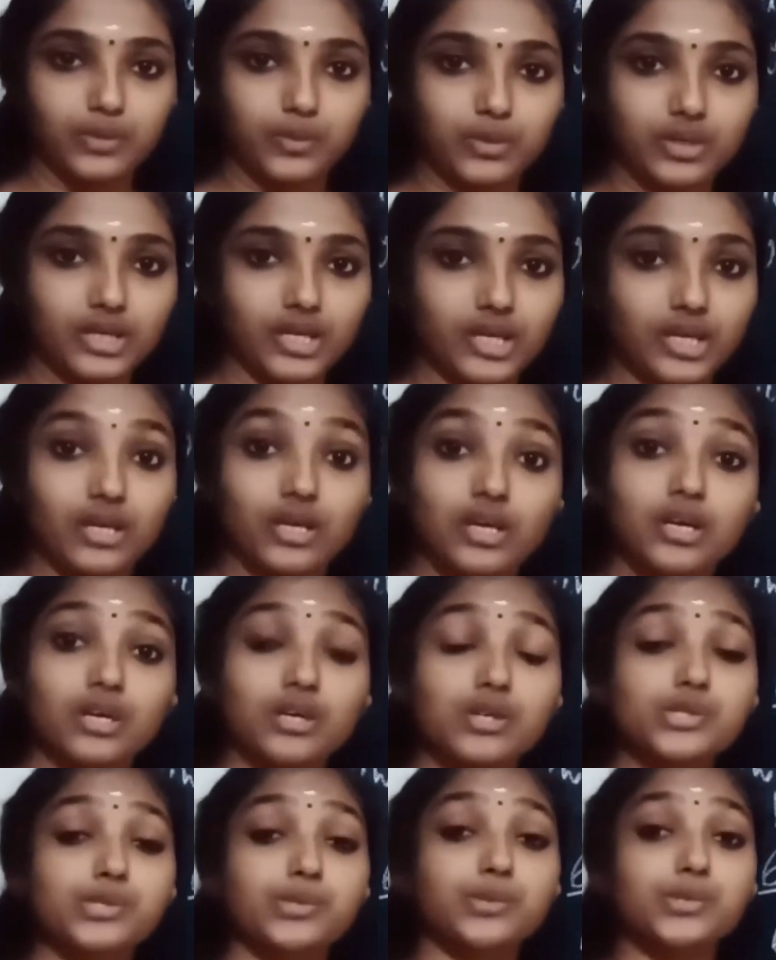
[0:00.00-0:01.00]
Okay,
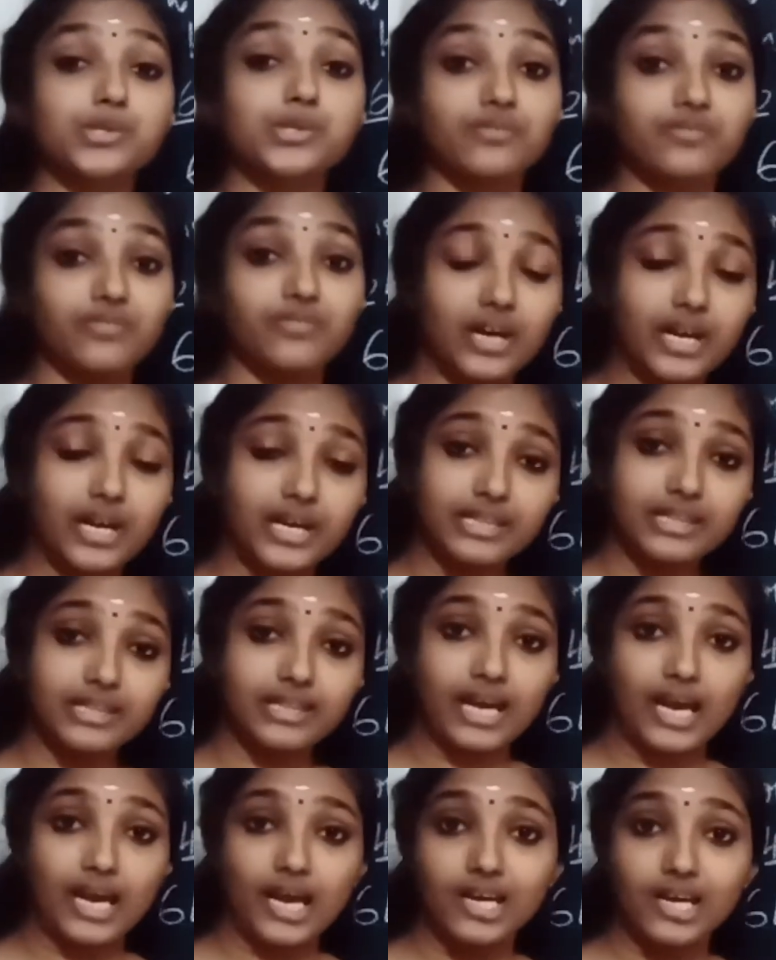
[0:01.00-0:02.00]
so to find
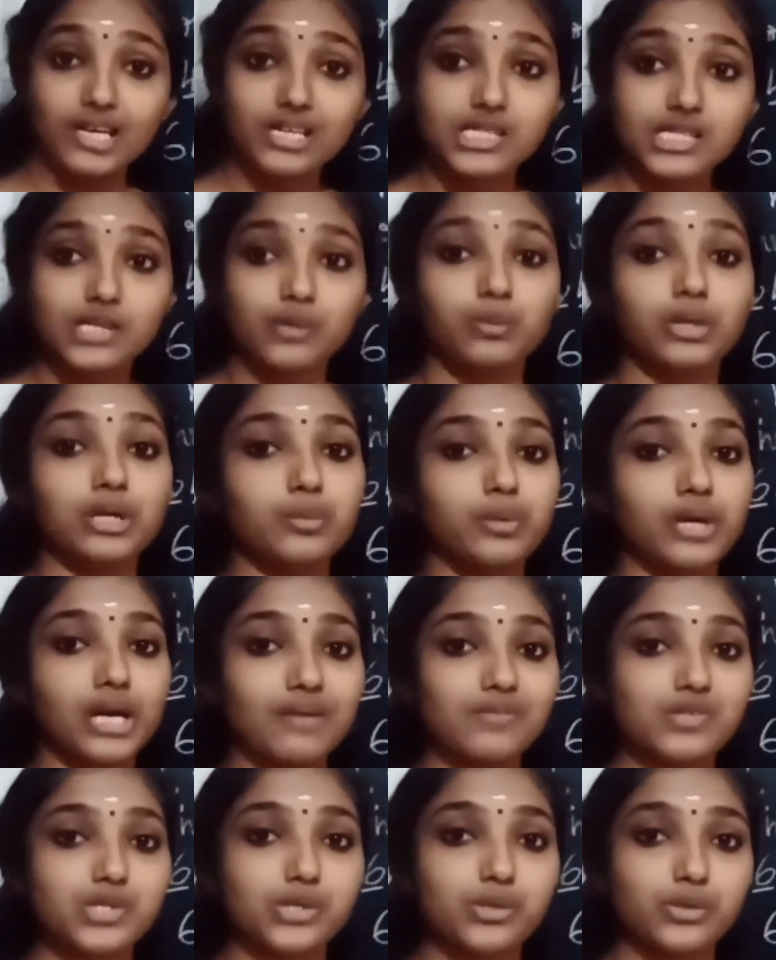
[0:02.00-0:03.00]
that, what we
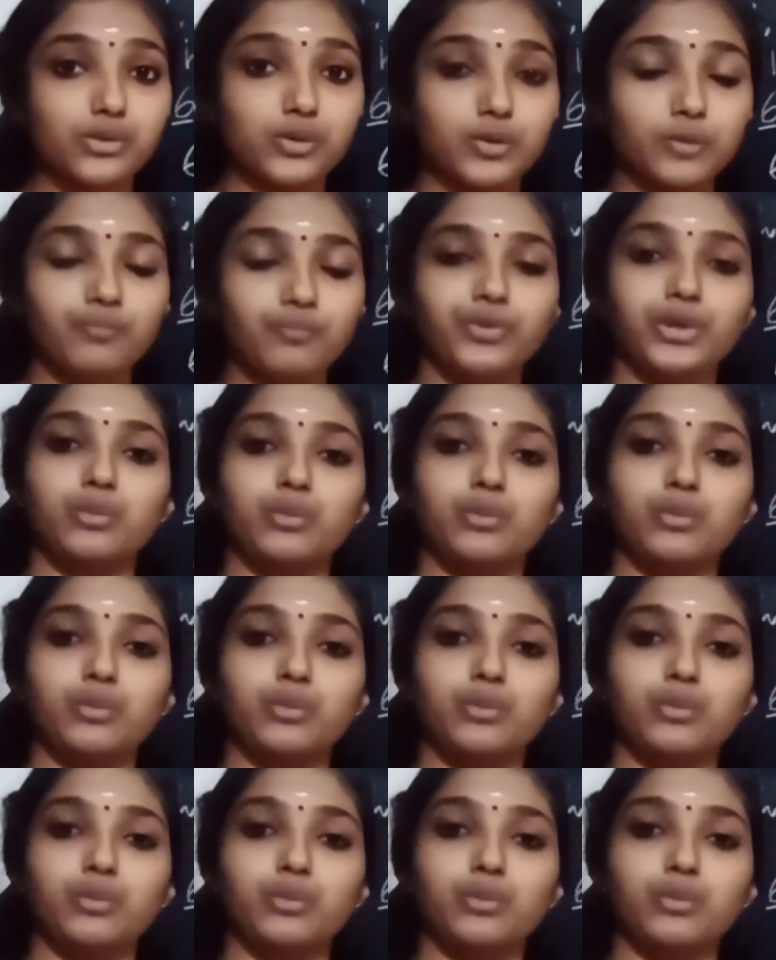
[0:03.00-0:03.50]
have to do?